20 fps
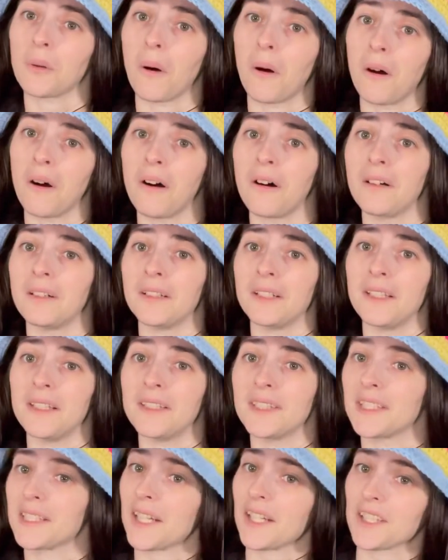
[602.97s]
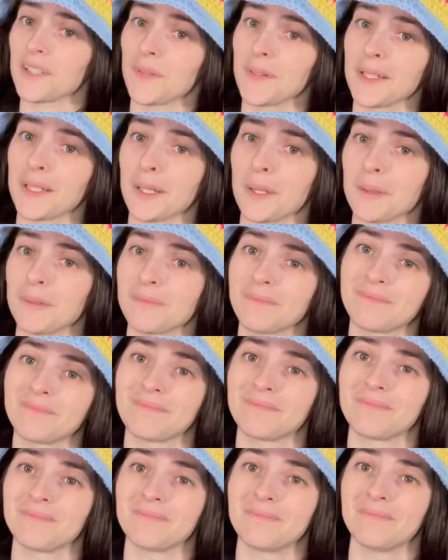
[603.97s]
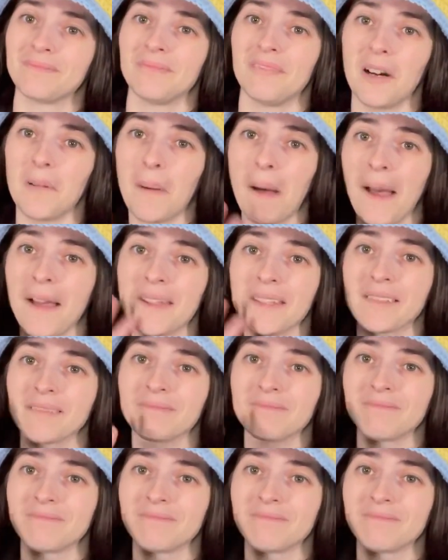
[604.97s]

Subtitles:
all in the next video. Bye!